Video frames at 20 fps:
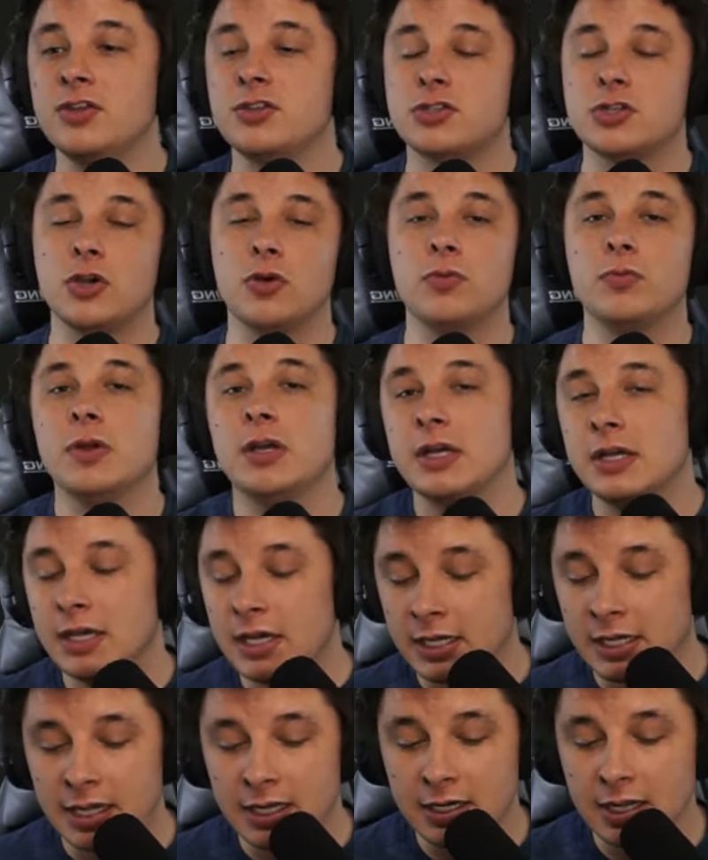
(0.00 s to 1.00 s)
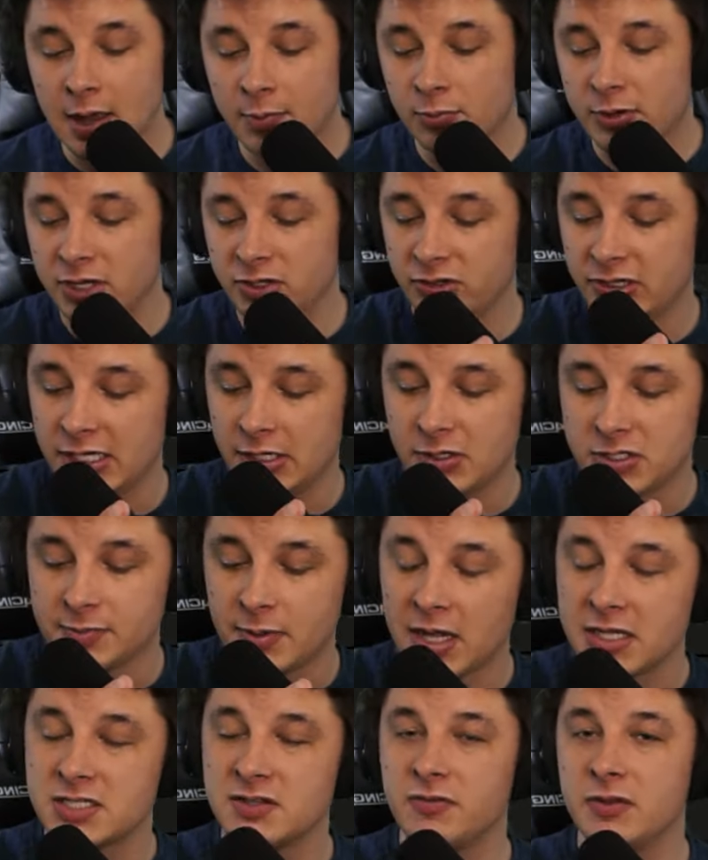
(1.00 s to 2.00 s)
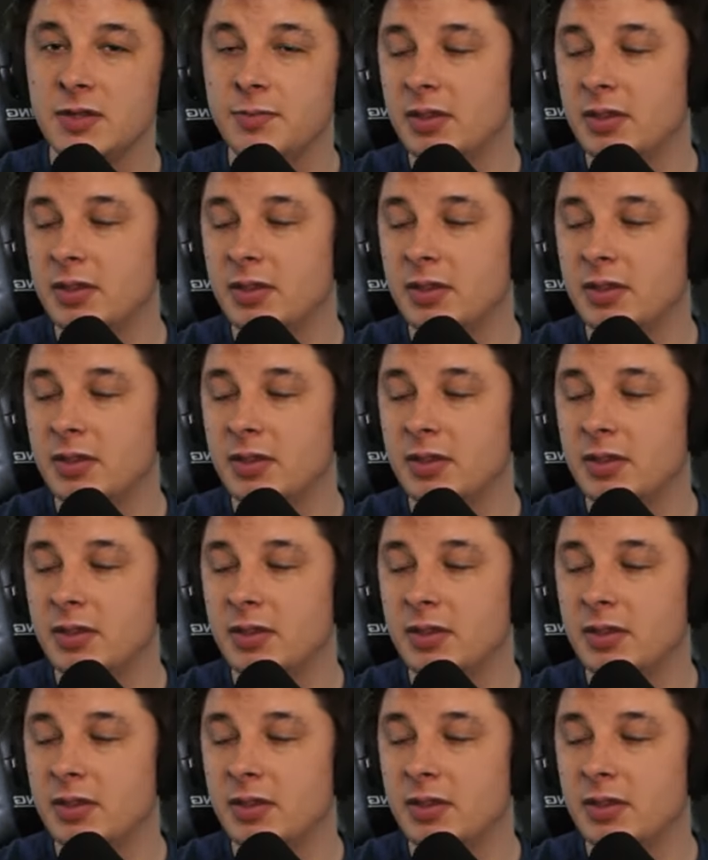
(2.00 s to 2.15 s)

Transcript: So again, upgrade your gear responsibly,